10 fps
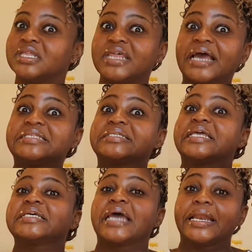that's
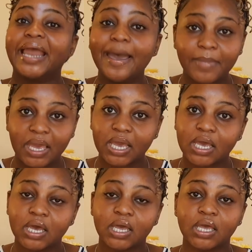another dynamic
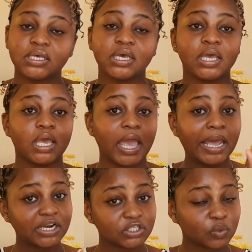
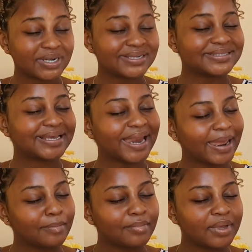and i just want to
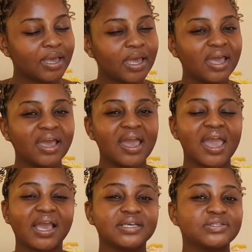disclaim
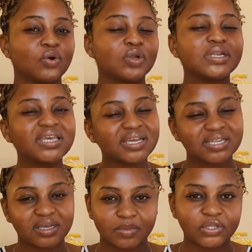ek
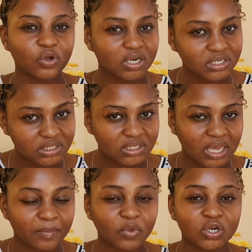dermatologist
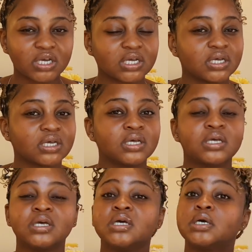i'm not a
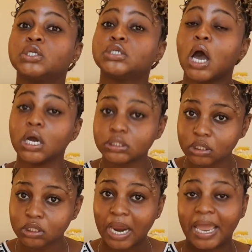
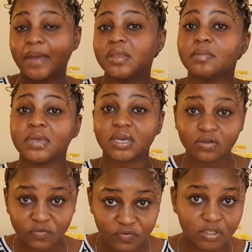doctor i am in the
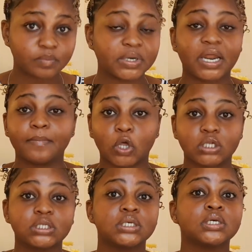medical field but i'm
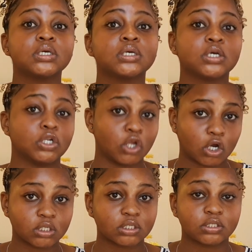not a
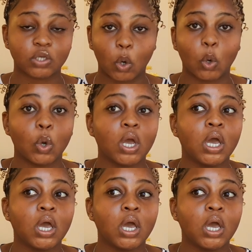doctor so